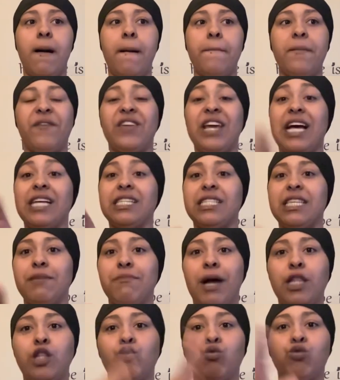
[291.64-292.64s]
if y'all see
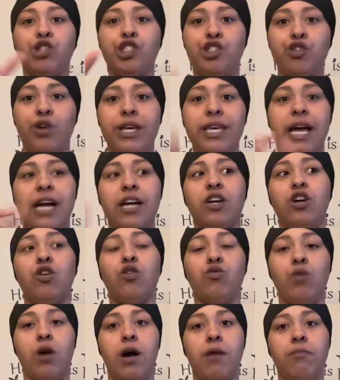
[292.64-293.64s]
my little short, y'all can
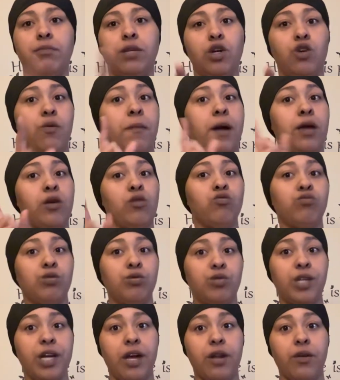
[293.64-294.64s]
go look on my
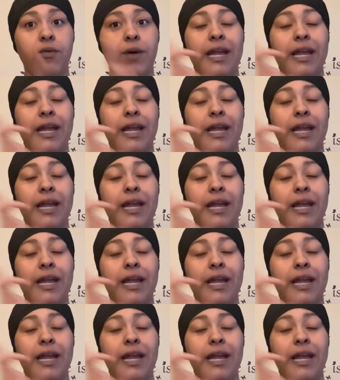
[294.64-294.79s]
YouTube channel,